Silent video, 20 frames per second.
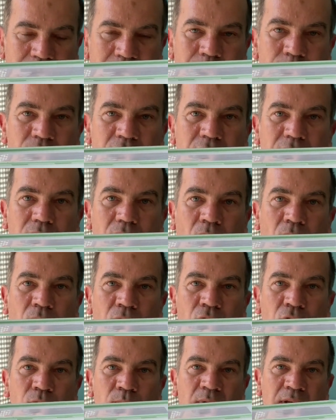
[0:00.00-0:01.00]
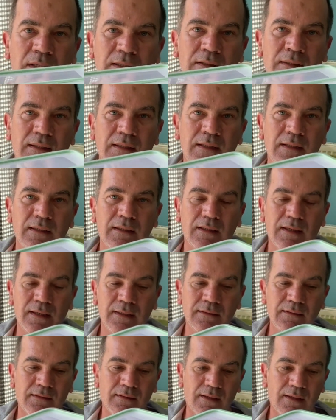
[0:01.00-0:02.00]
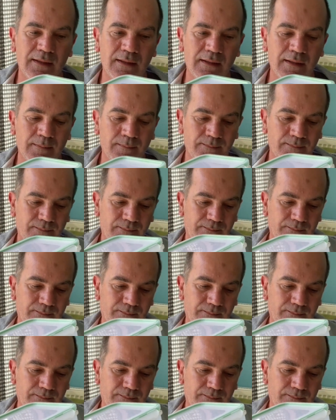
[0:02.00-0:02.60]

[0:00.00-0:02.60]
keeps all the humidity inside them.